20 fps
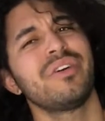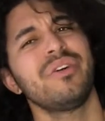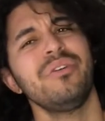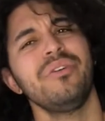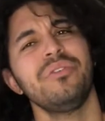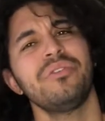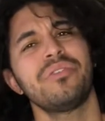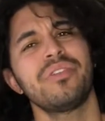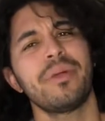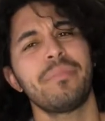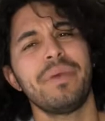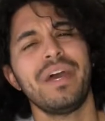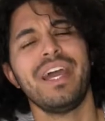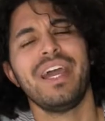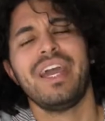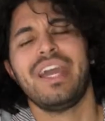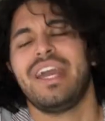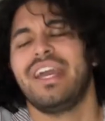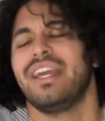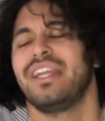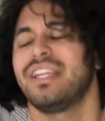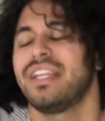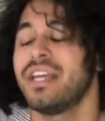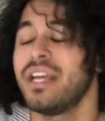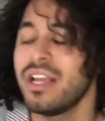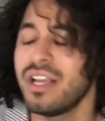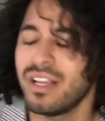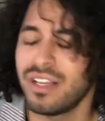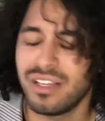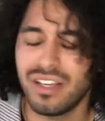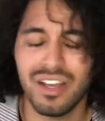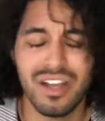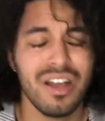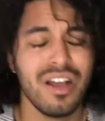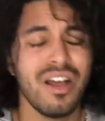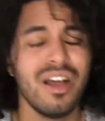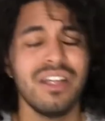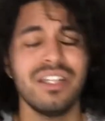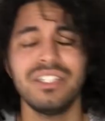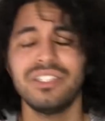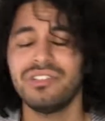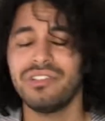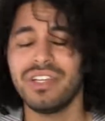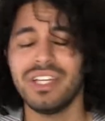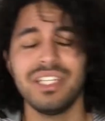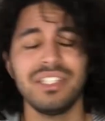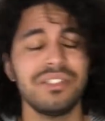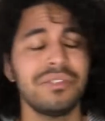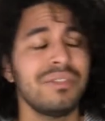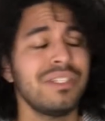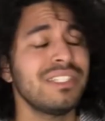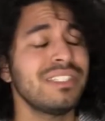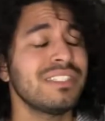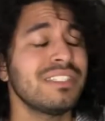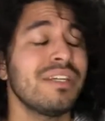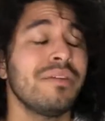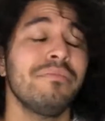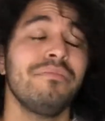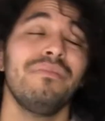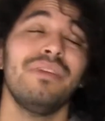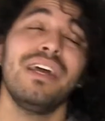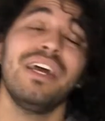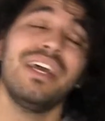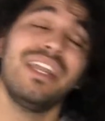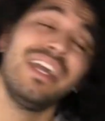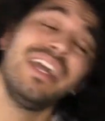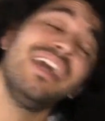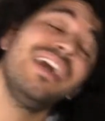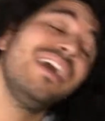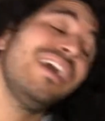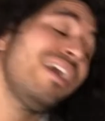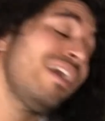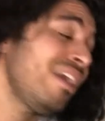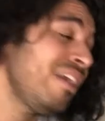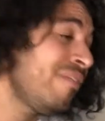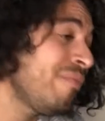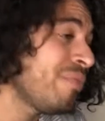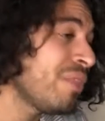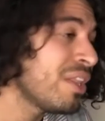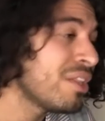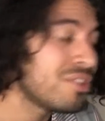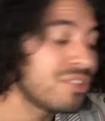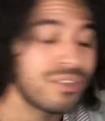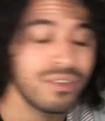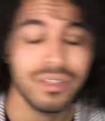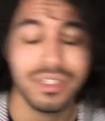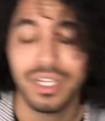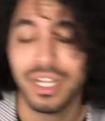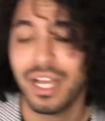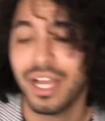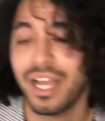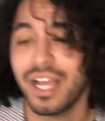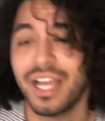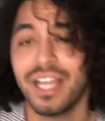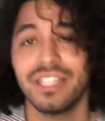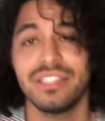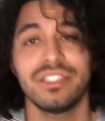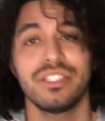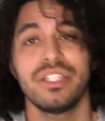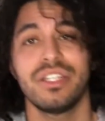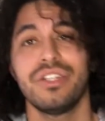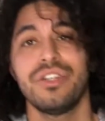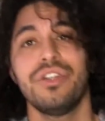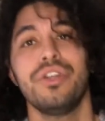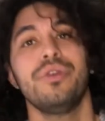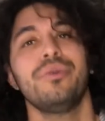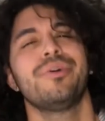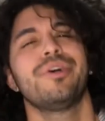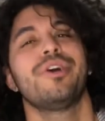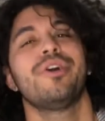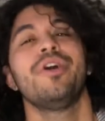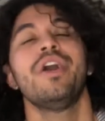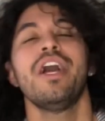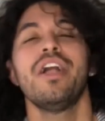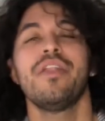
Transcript: Ooh, the pain. On the streets with somebody, 2 nights in a row.